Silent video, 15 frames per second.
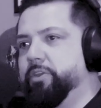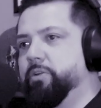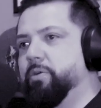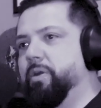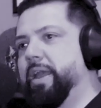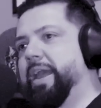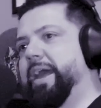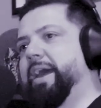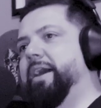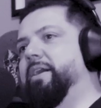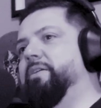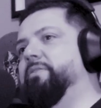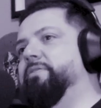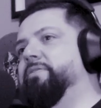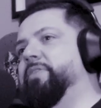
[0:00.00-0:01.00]
you don't
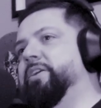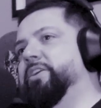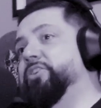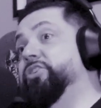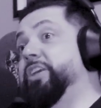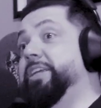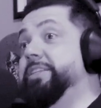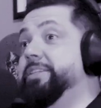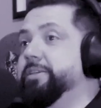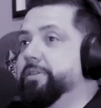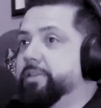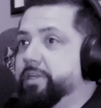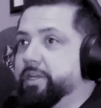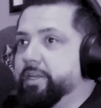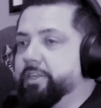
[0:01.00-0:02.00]
have J
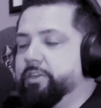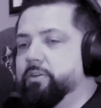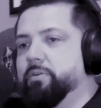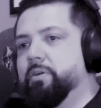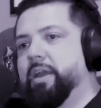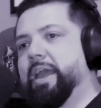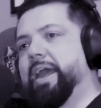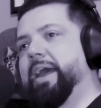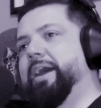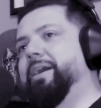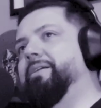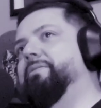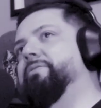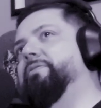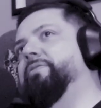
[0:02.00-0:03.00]
Dilla, you don't
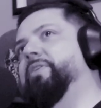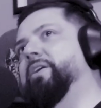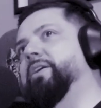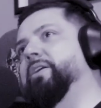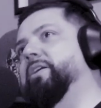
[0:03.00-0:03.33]
have